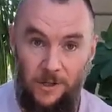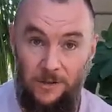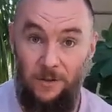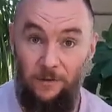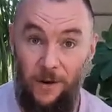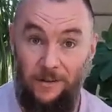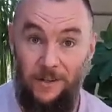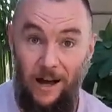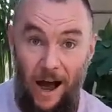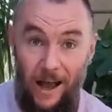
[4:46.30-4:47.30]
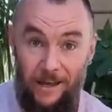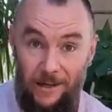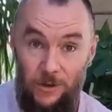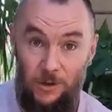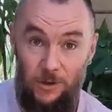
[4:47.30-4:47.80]
disinfecting eye
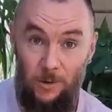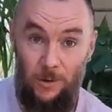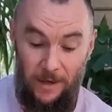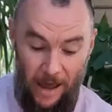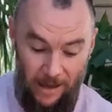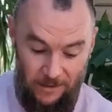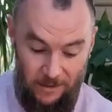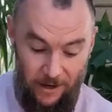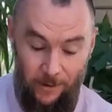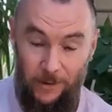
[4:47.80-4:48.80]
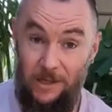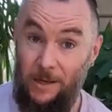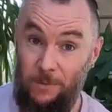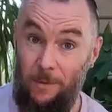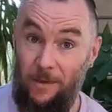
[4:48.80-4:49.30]
issues with cats, and I always
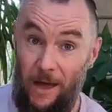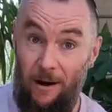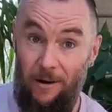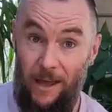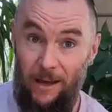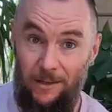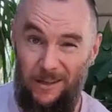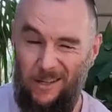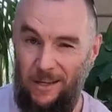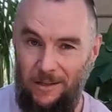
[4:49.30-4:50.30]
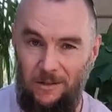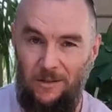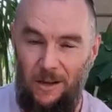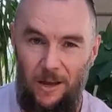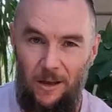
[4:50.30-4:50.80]
keep some of that on hand because
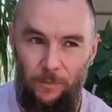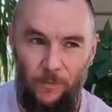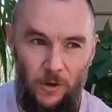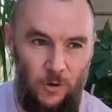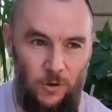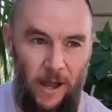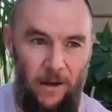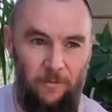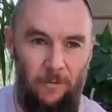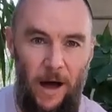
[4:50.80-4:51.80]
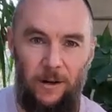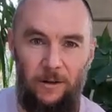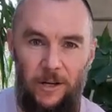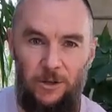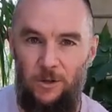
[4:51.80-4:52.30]
kittens usually have
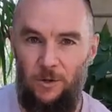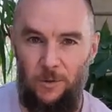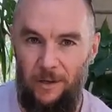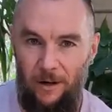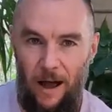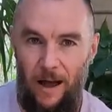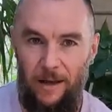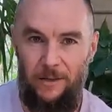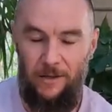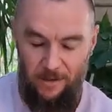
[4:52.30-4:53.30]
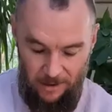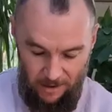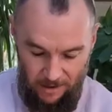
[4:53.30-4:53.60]
minor issues with their eyes.